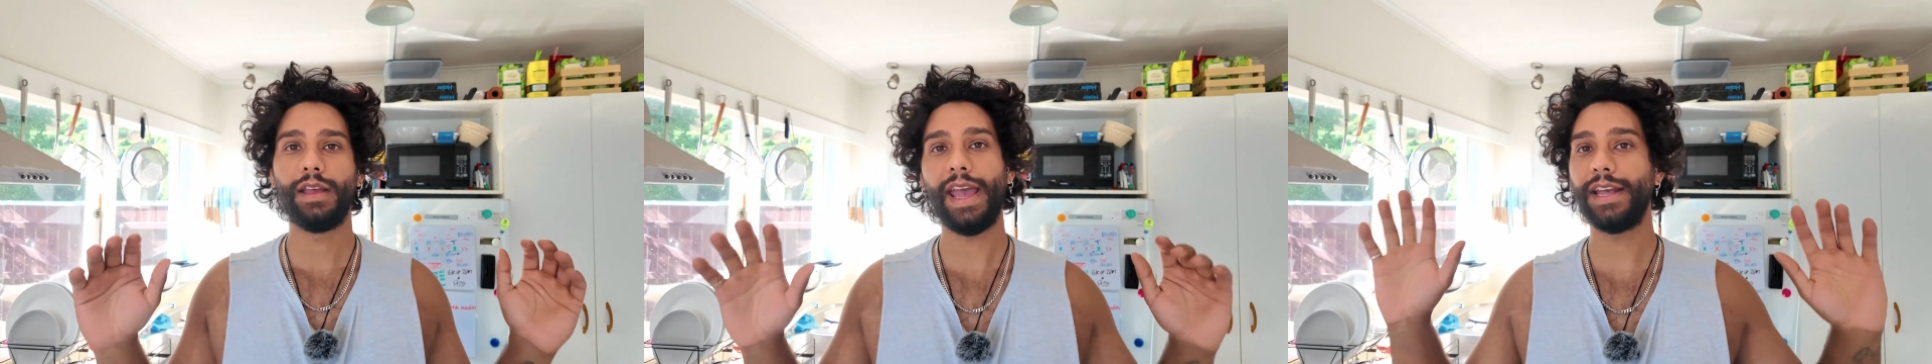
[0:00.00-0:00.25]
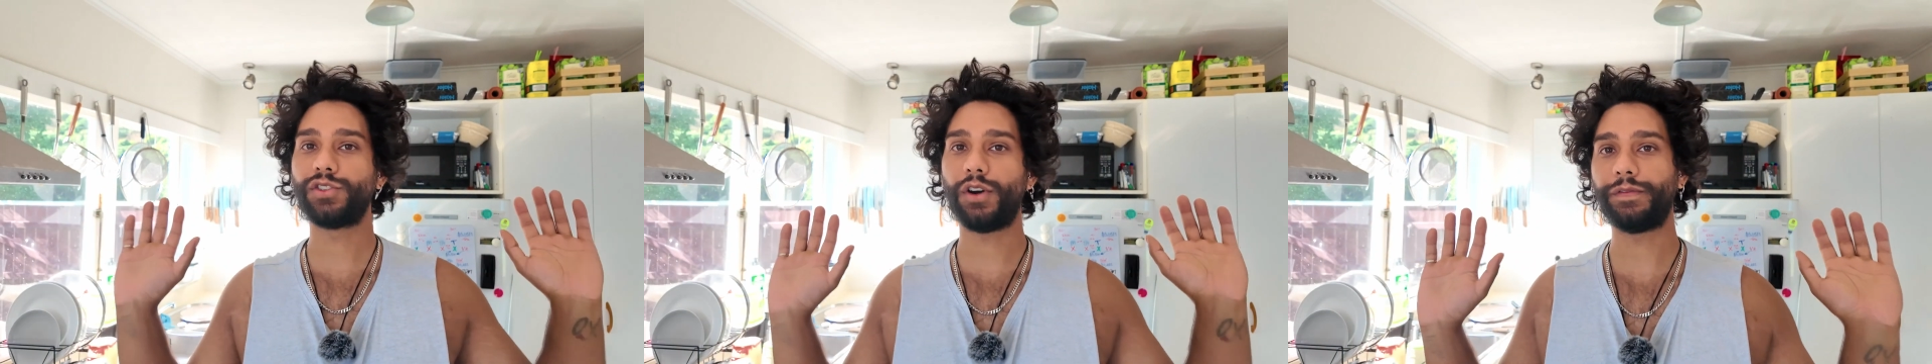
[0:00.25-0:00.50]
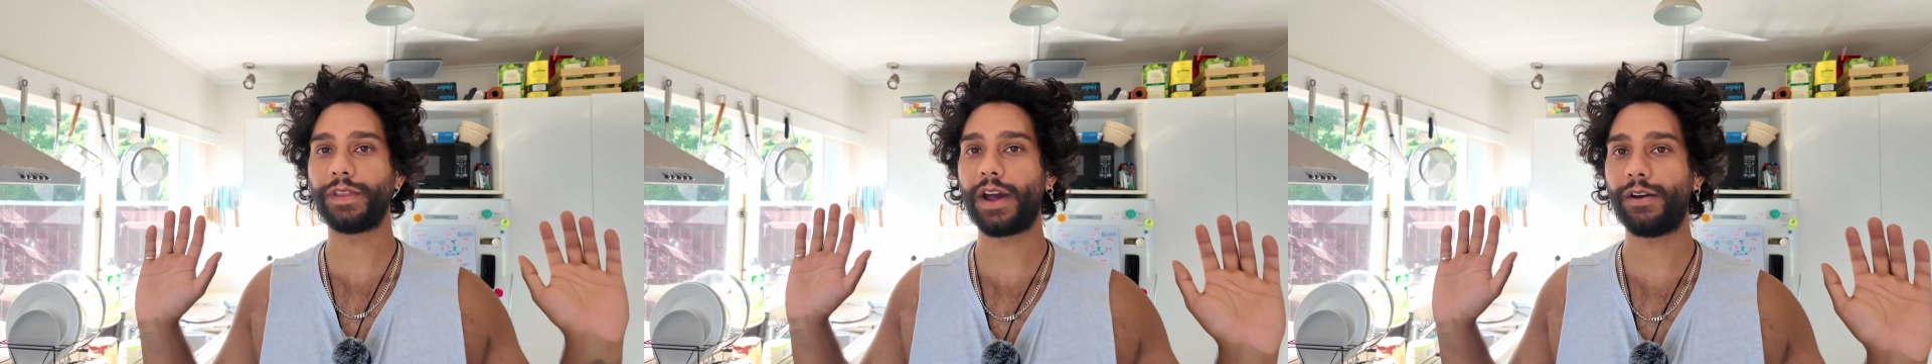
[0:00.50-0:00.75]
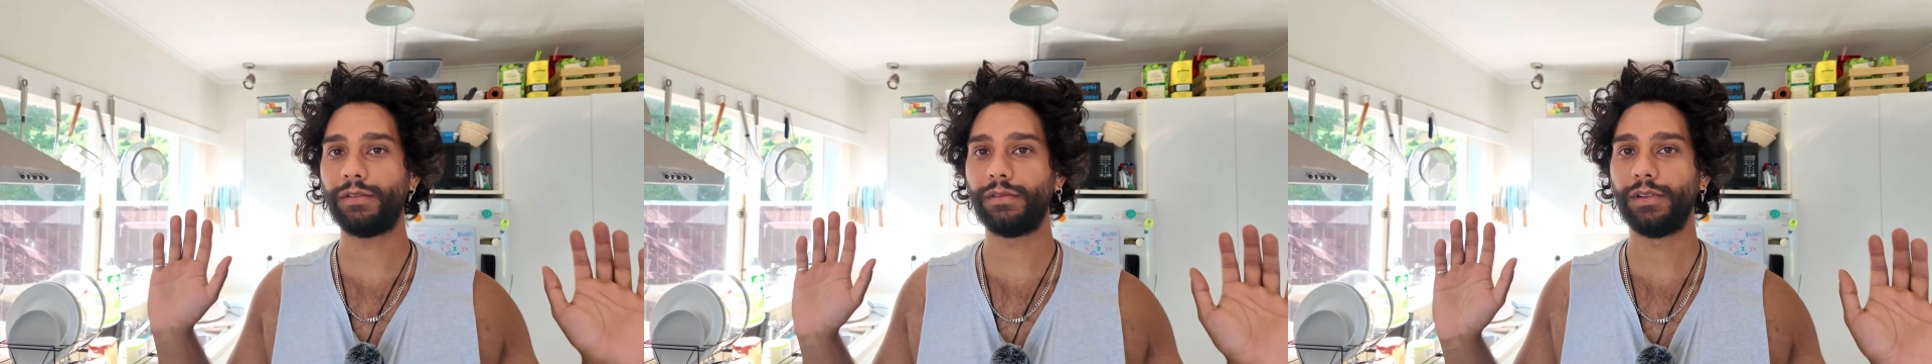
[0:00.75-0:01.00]
hands off
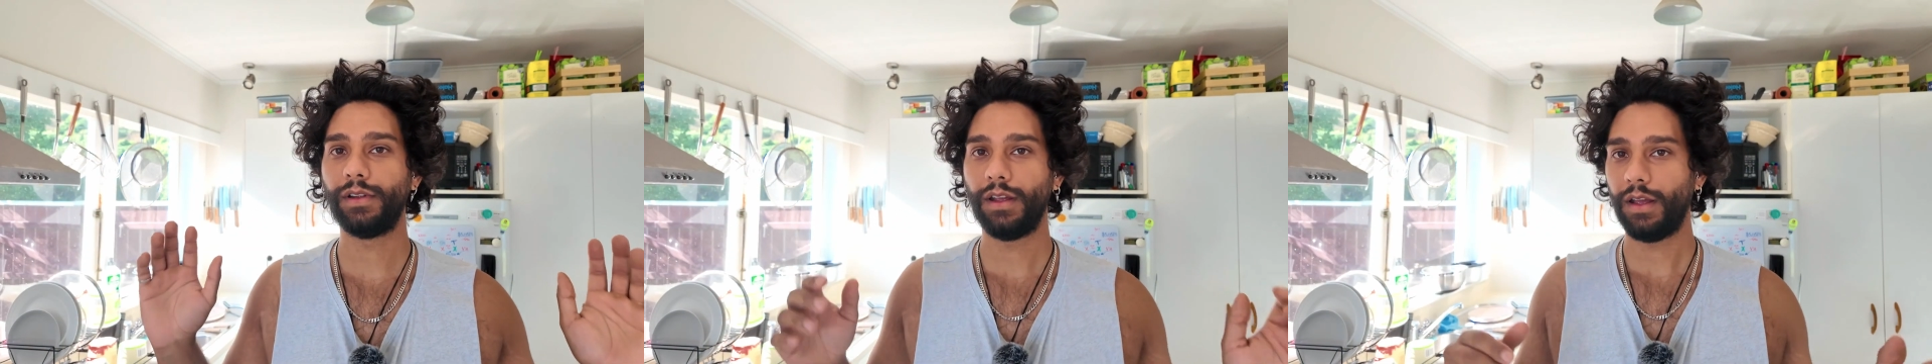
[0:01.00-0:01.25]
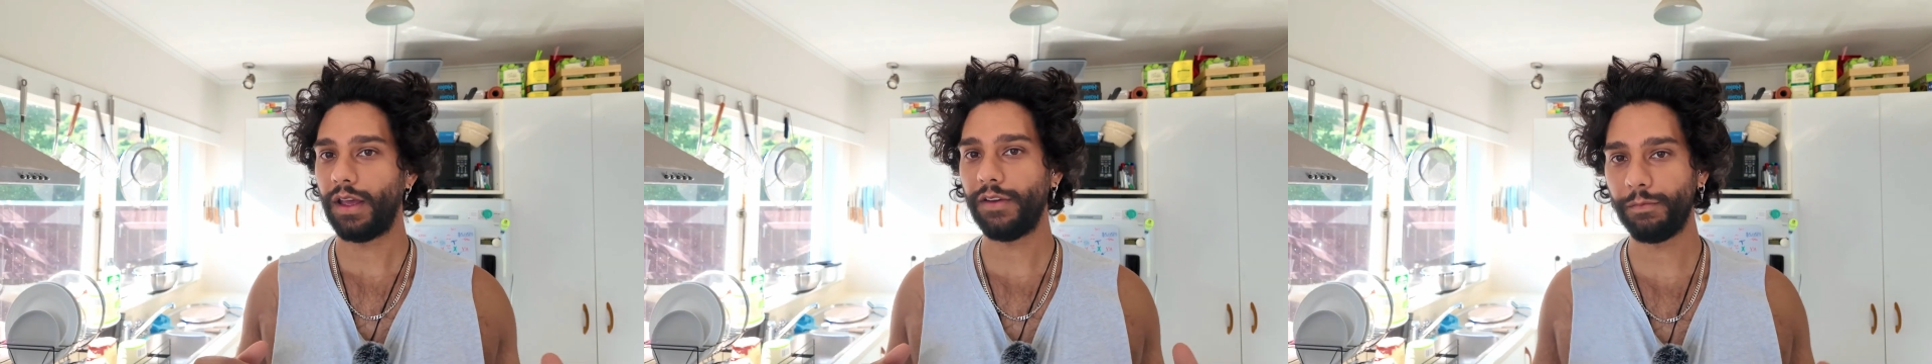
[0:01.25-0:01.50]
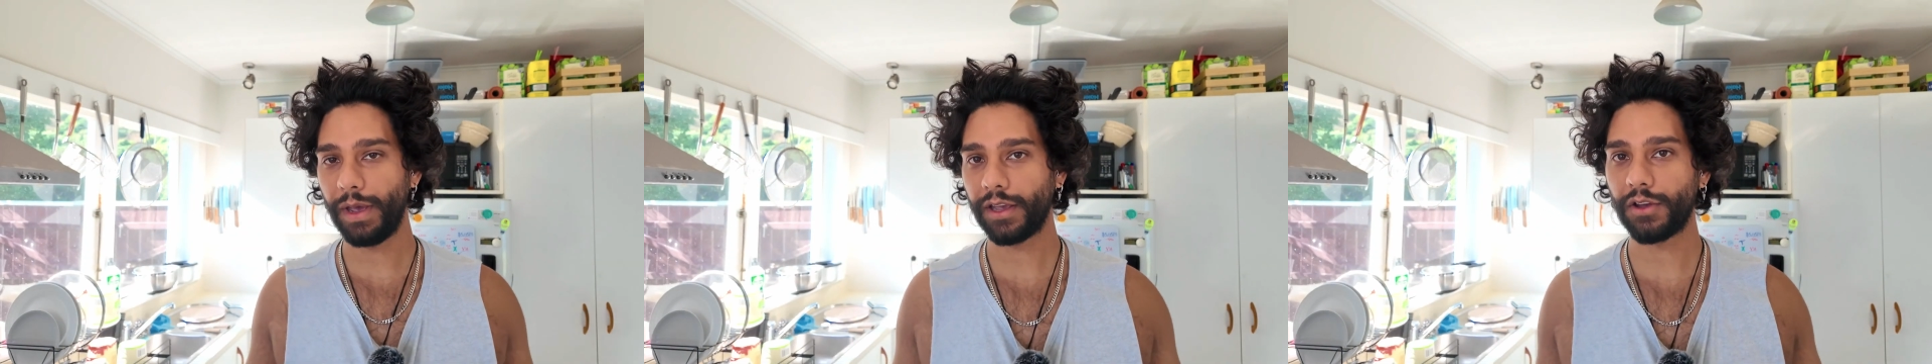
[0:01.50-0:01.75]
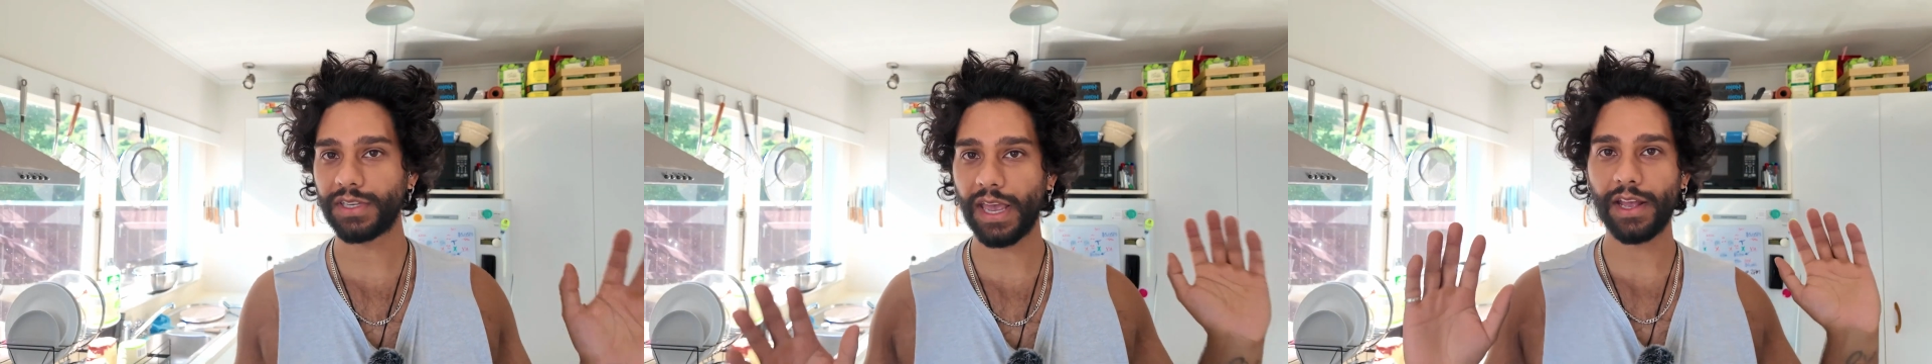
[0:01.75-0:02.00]
now. If Matt
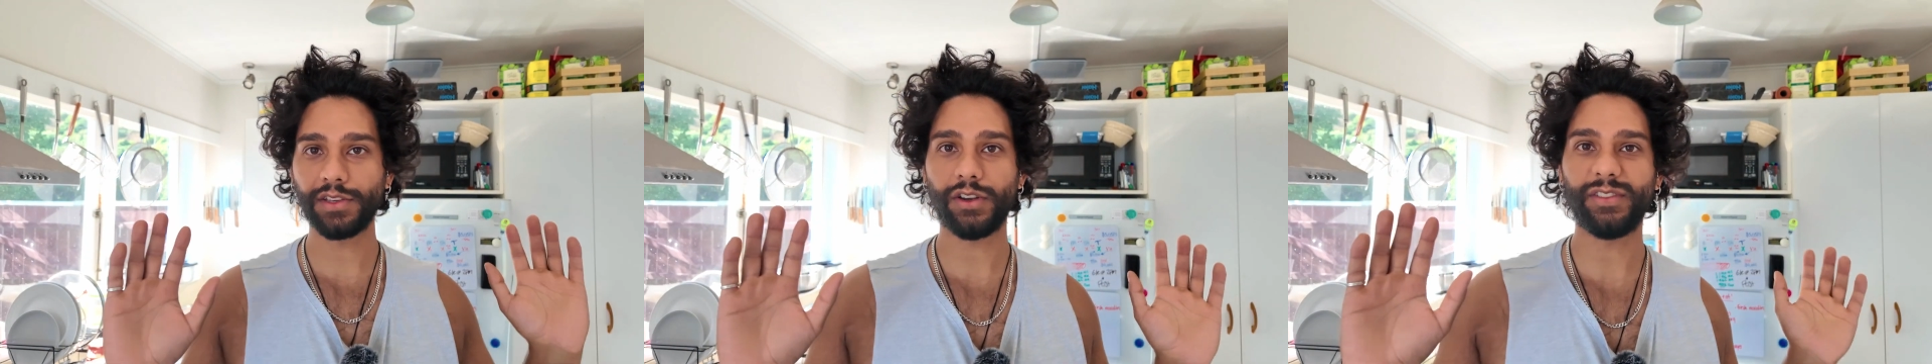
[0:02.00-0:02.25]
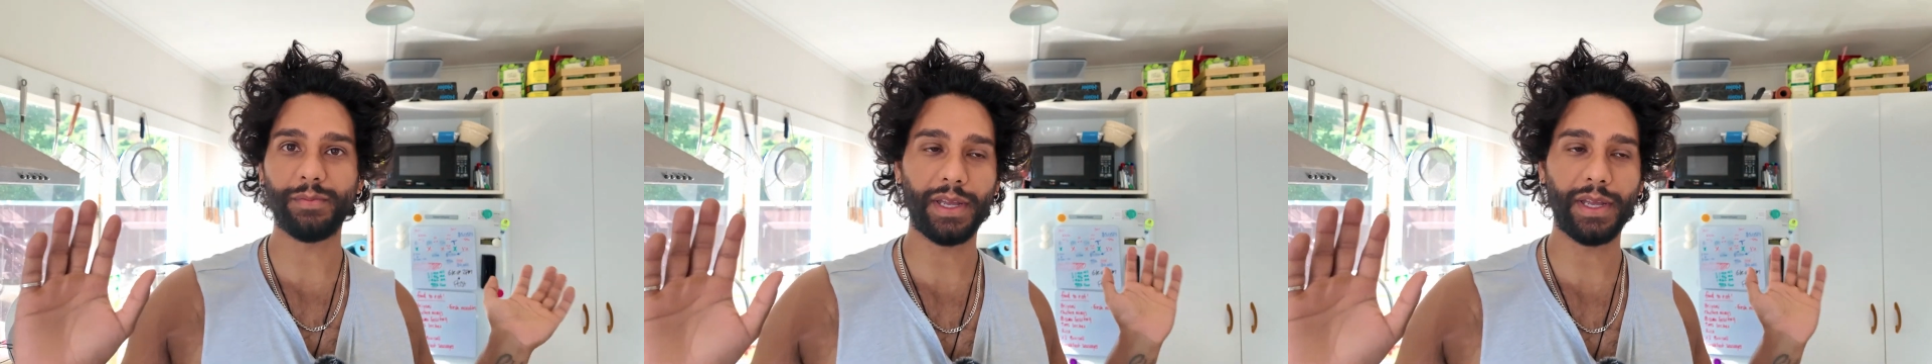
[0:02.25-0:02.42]
goes hands off,